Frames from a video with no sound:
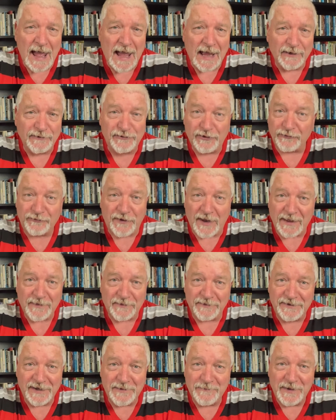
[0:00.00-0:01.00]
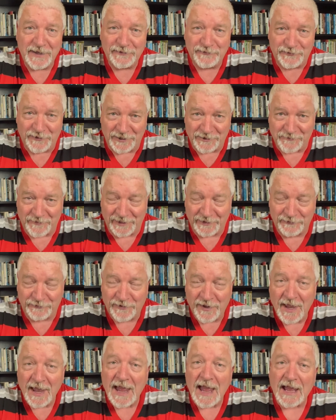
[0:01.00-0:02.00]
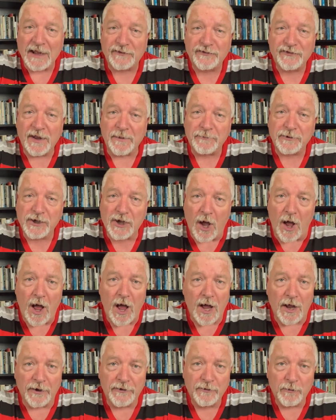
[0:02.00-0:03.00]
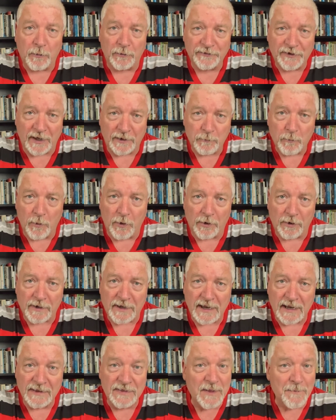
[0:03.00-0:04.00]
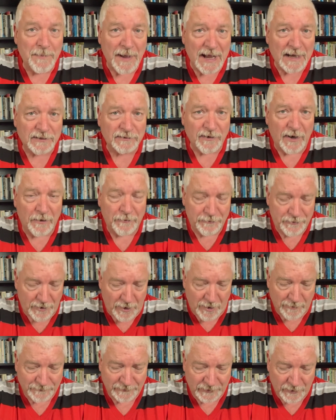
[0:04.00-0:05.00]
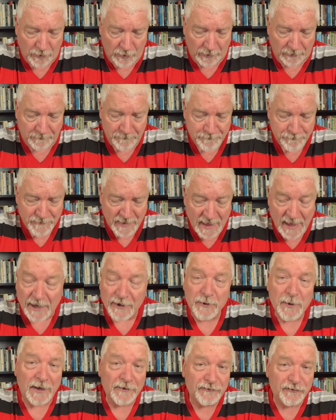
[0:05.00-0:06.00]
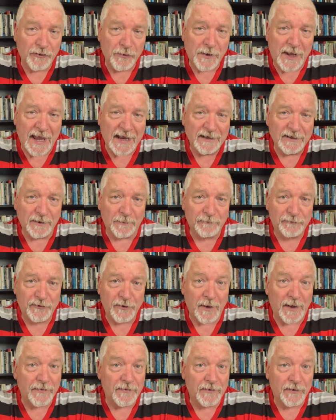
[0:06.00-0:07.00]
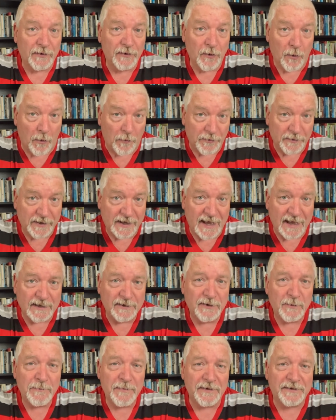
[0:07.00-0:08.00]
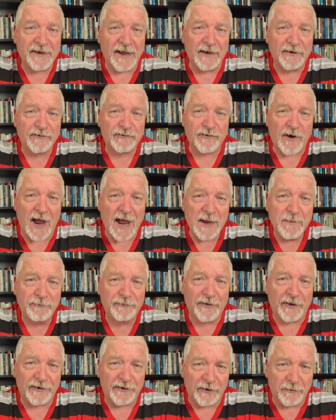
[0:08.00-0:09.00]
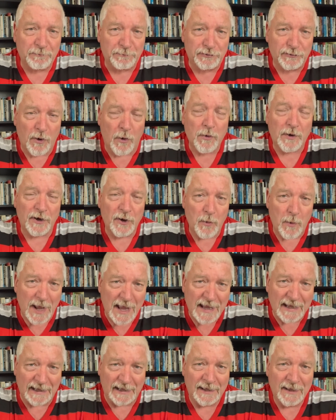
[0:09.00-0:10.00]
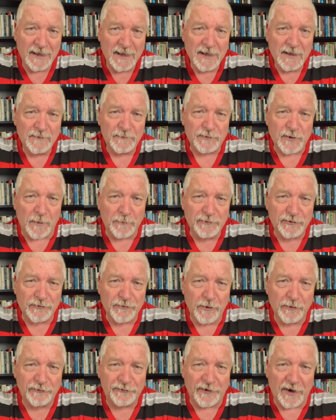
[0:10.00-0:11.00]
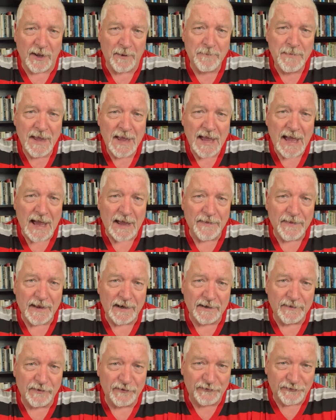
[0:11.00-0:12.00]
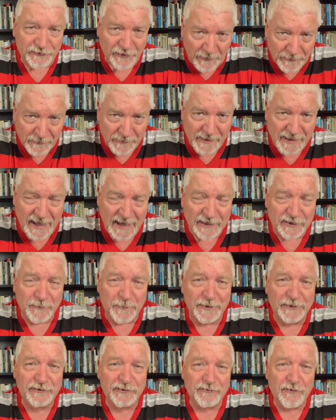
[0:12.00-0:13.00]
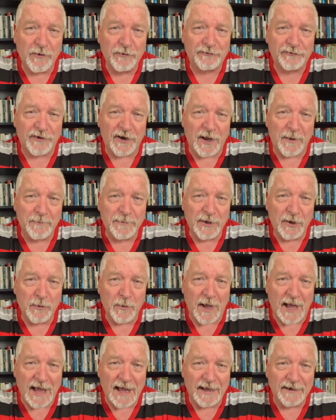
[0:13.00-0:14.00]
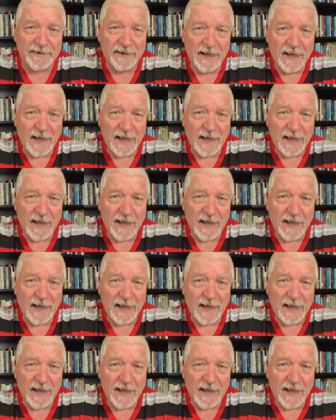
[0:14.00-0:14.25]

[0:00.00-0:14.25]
just like the TV series, except God was at work in the background of it all. And you had two kingdoms. You had the northern kingdom, the 10 tribes that had broken away from Jerusalem. And then in the southern kingdom in Jerusalem, you had